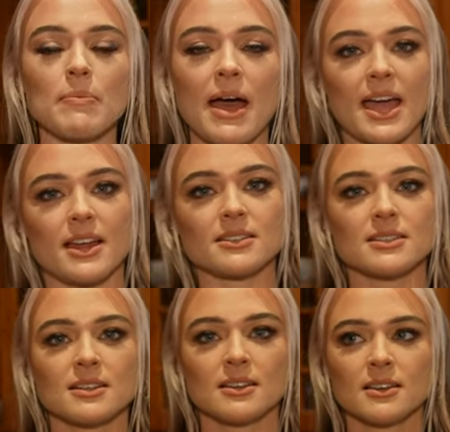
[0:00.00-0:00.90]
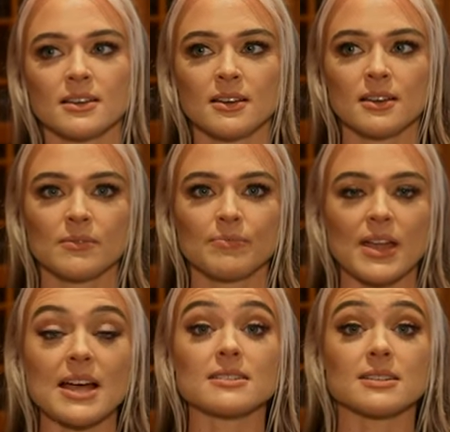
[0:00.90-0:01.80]
paint
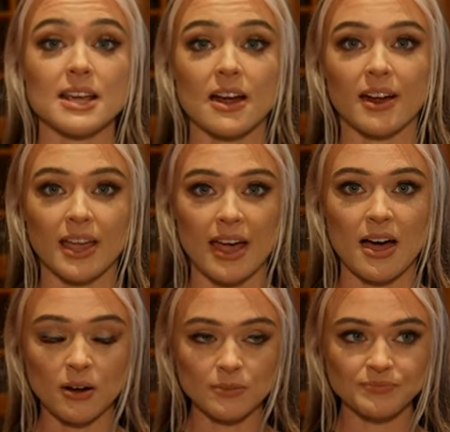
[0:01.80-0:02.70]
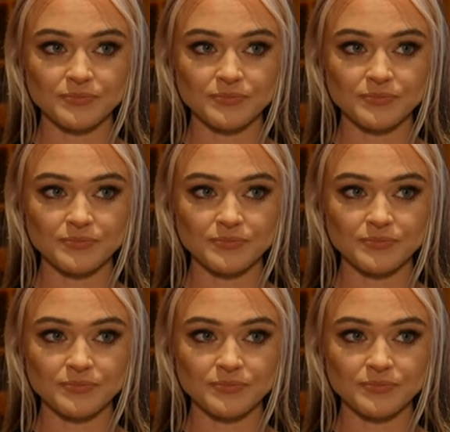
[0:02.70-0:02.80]
as a dairy cow